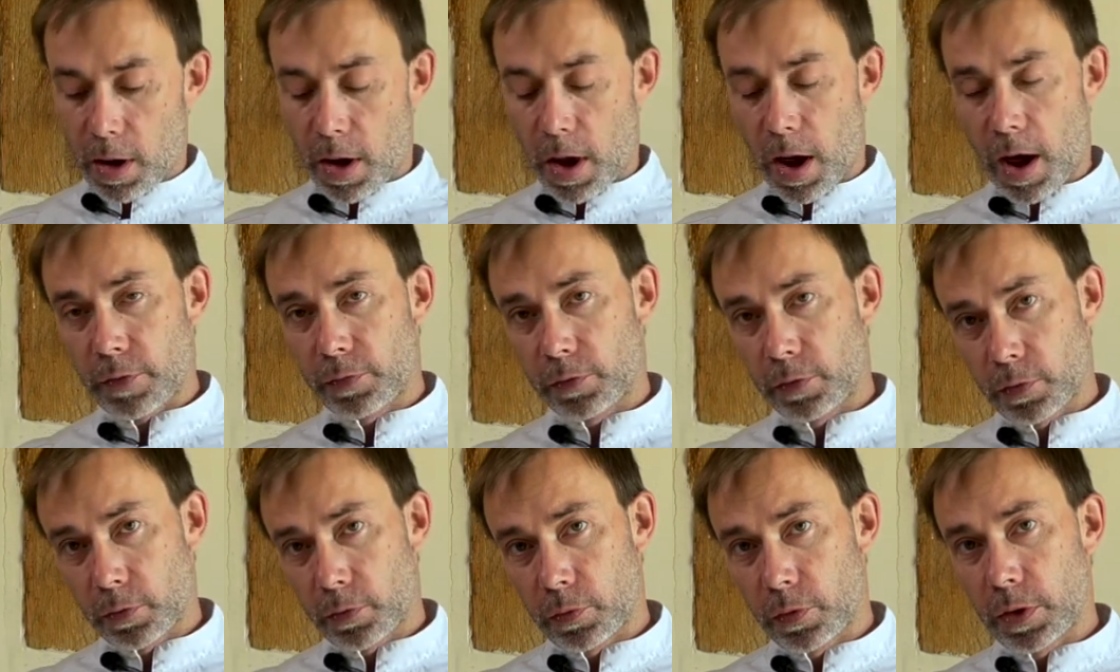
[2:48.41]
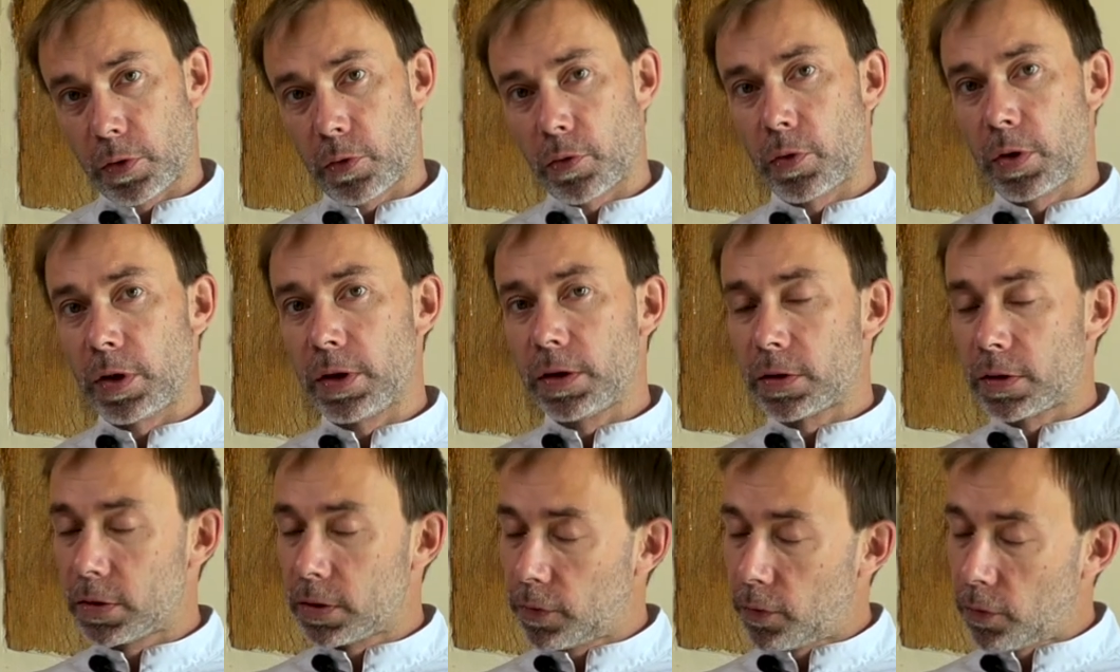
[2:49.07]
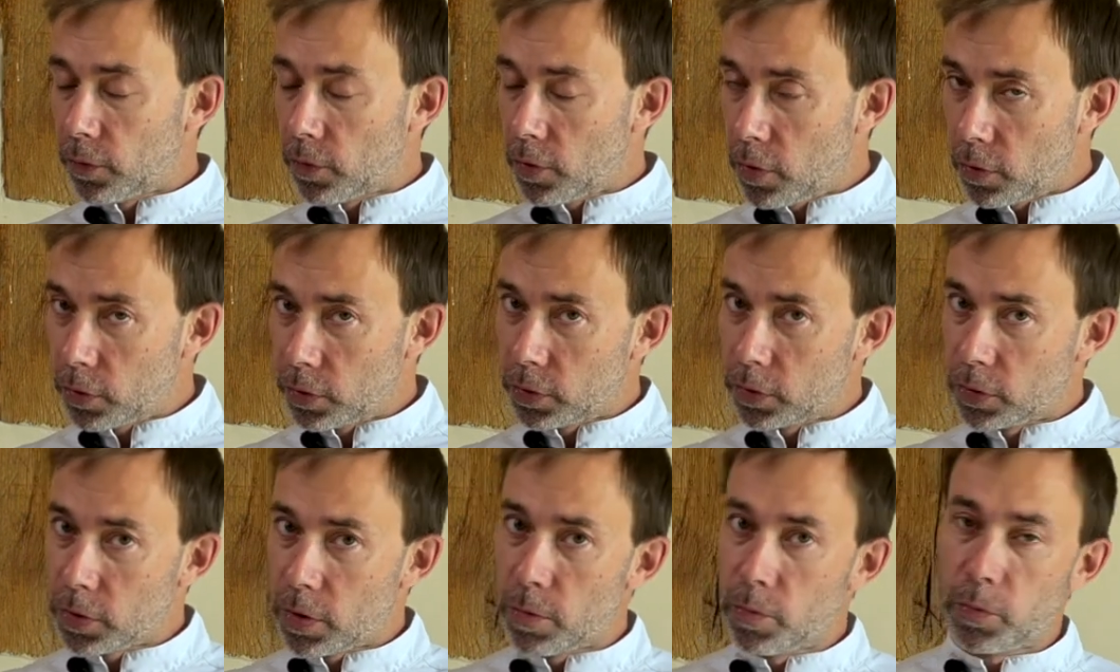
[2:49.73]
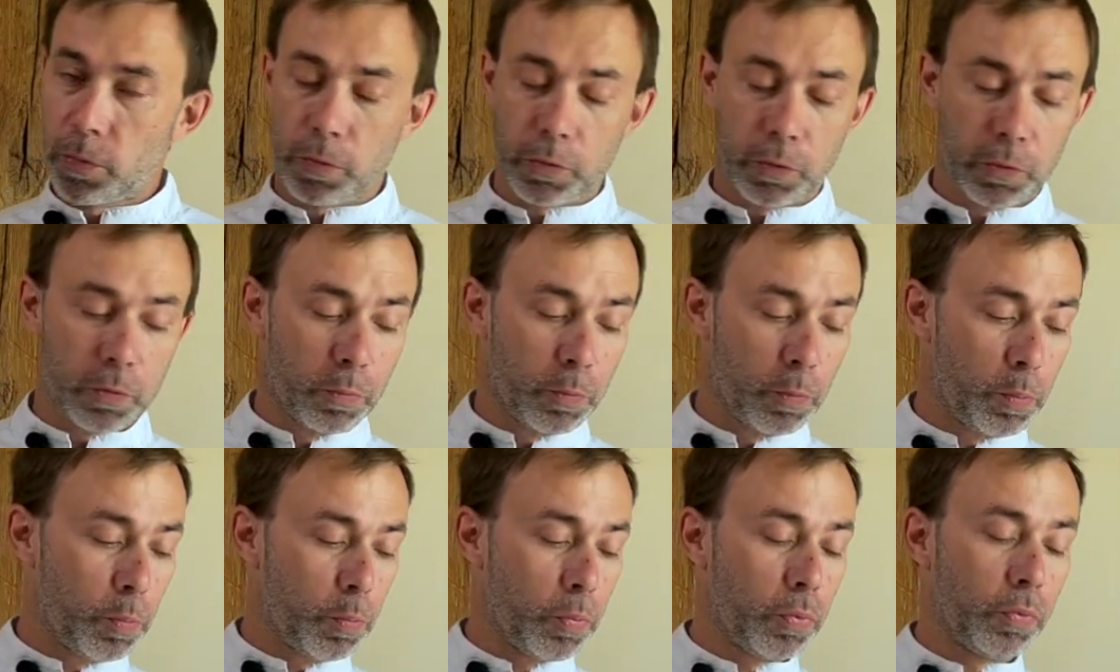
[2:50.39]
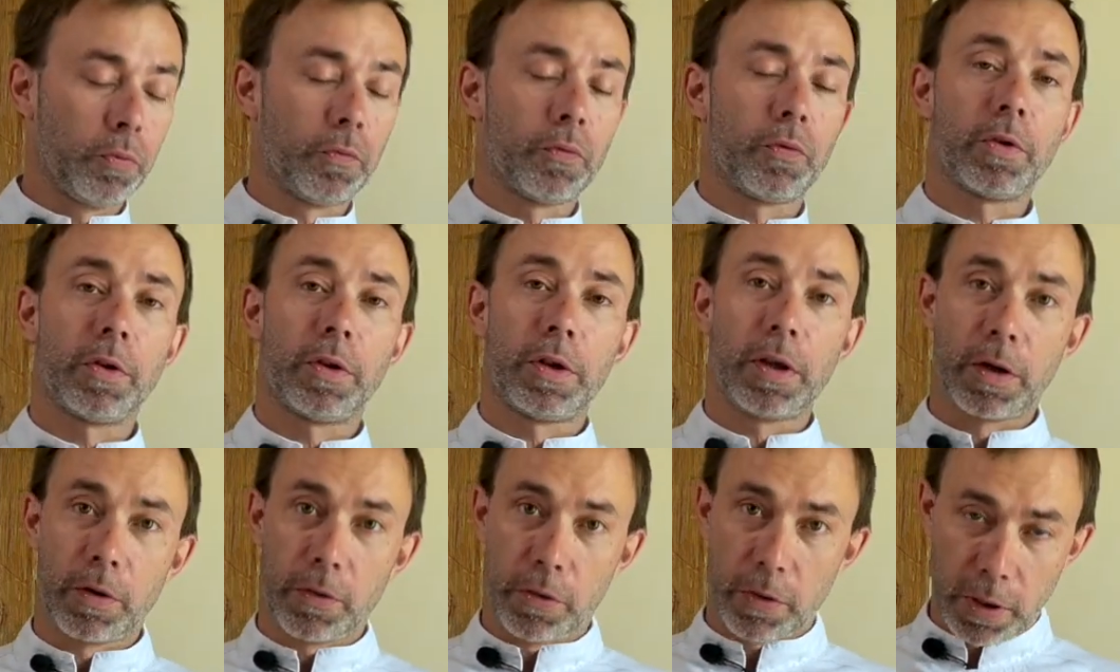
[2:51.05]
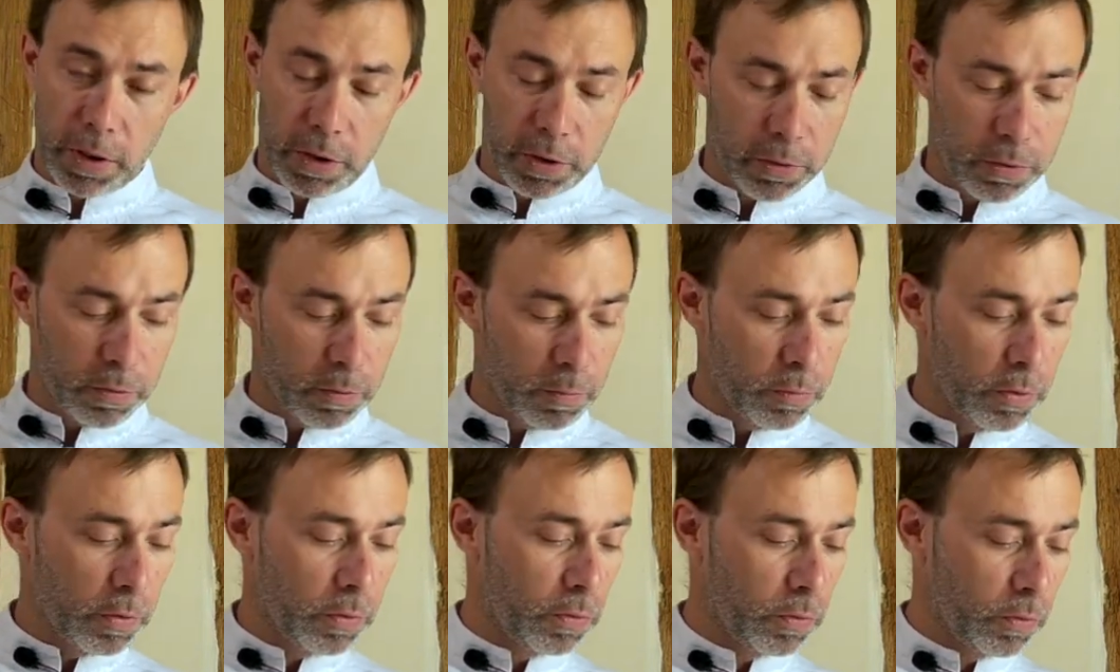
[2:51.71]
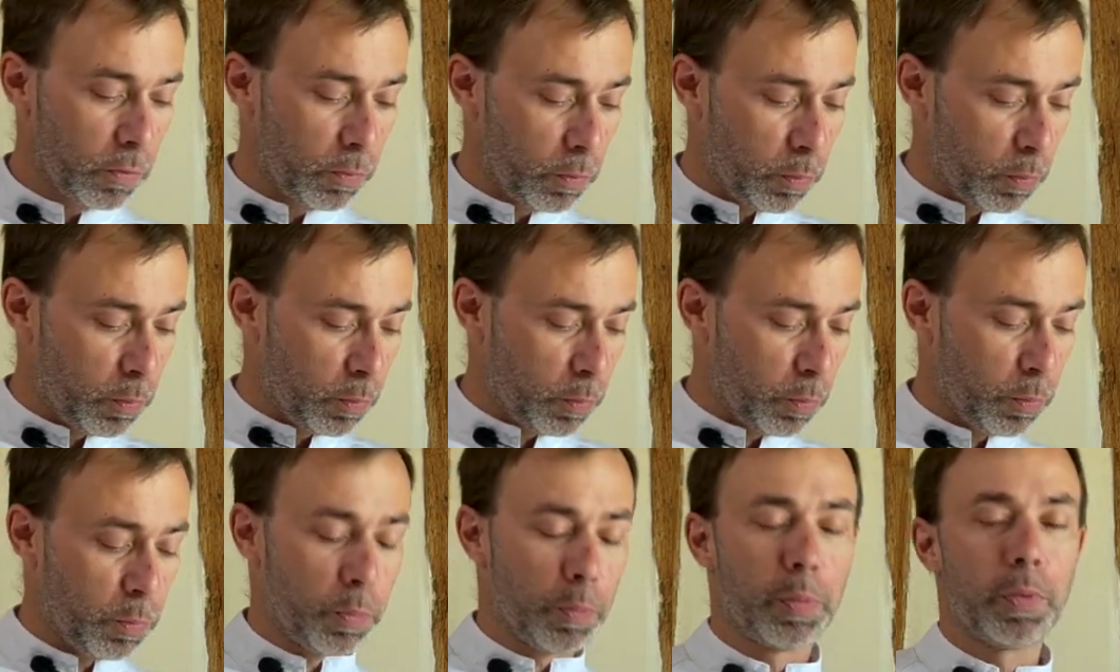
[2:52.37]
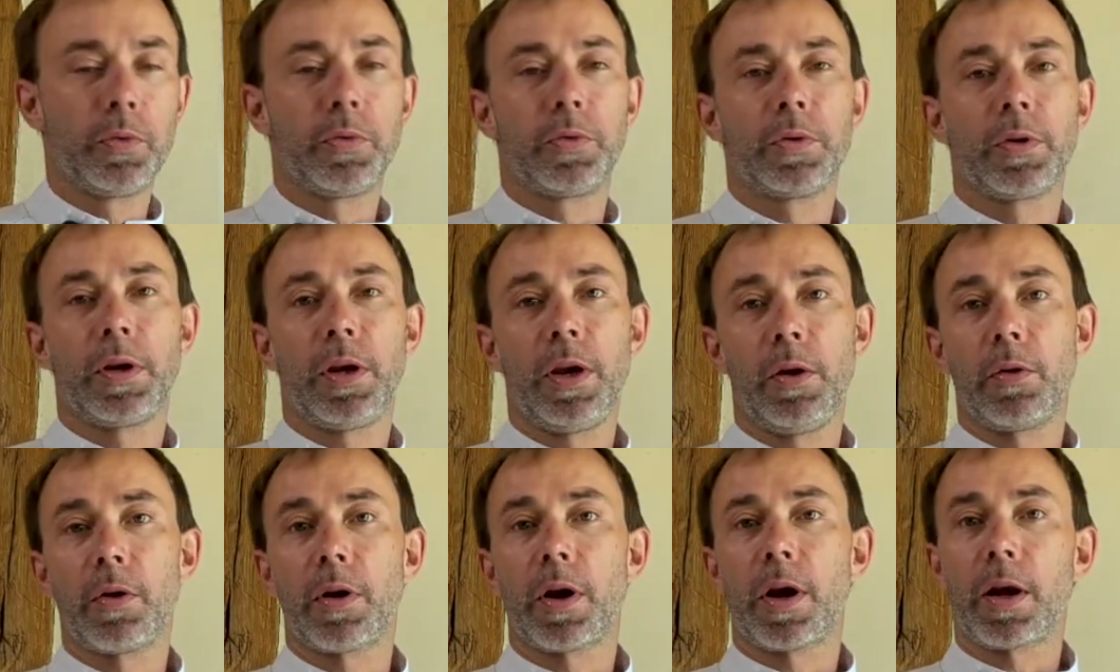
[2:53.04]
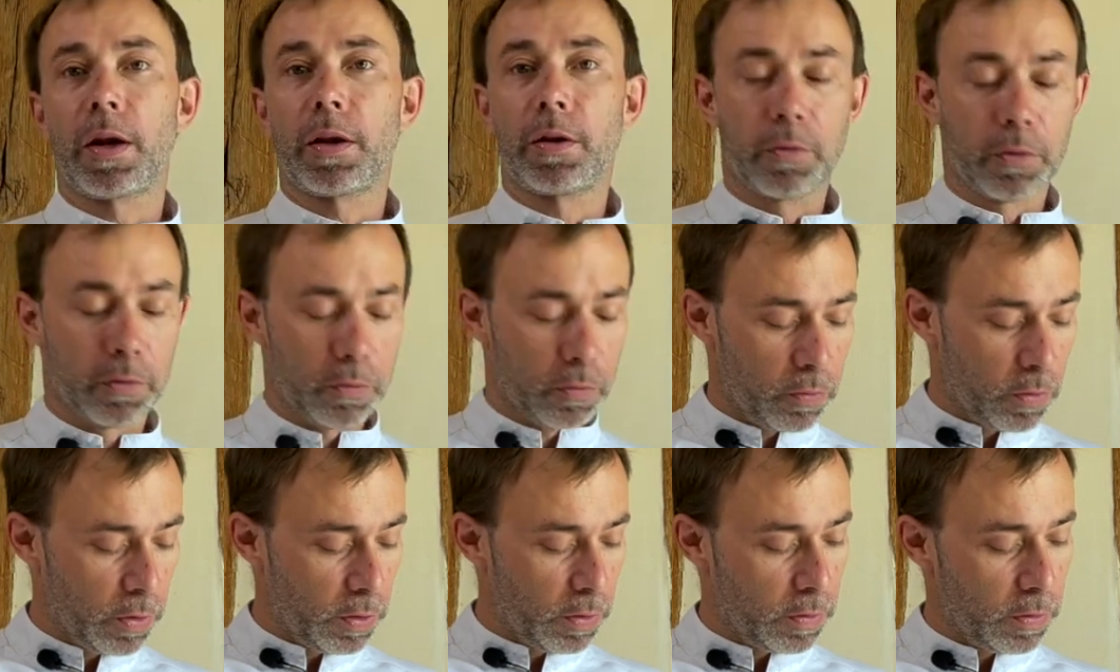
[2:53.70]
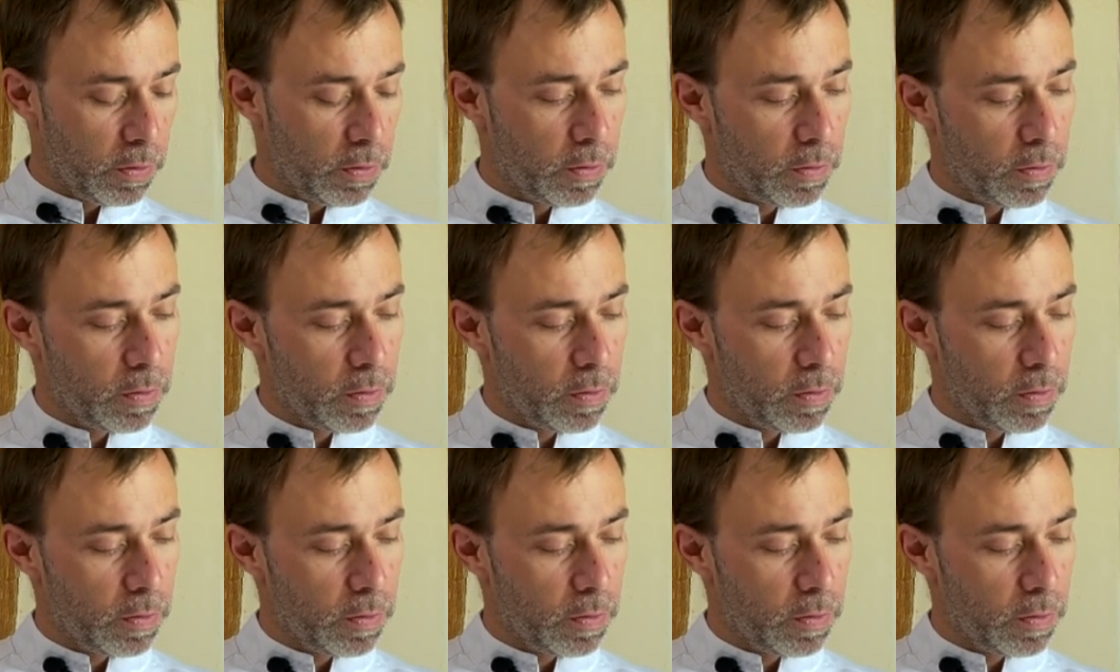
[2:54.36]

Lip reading: After we'll rinse for some to put for decoration, but to put here I don't rinse it.